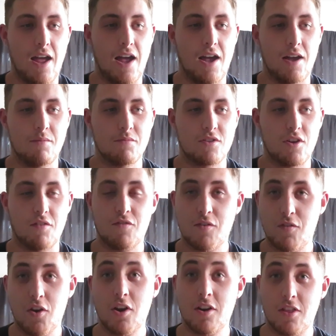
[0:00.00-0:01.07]
um, so if
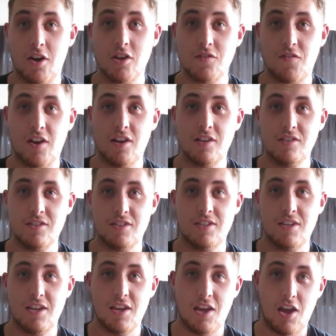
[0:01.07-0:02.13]
you've heard of those fellas,
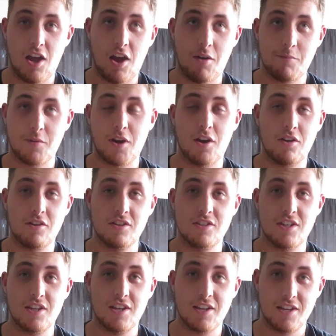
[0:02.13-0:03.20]
I'm going
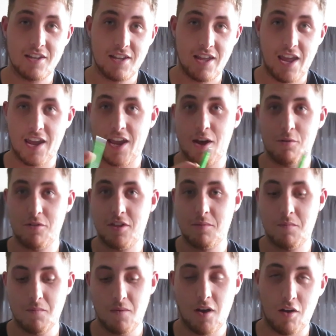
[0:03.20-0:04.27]
to hang out with
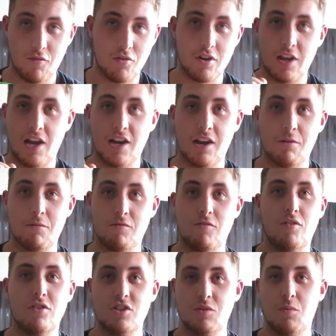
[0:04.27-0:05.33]
them. I've already hung out with
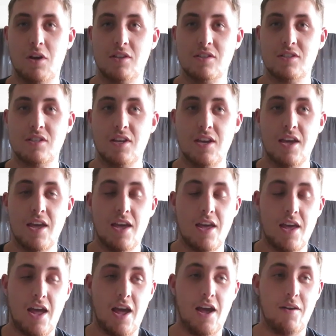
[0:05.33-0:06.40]
Rogie once,
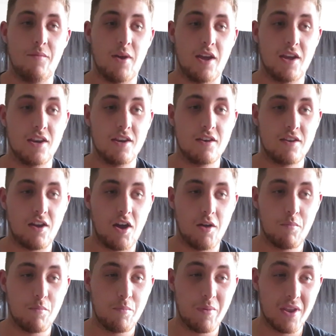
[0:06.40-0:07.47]
um, and
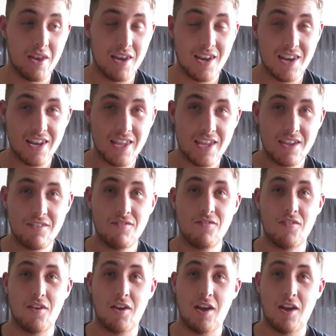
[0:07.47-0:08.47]
I believe,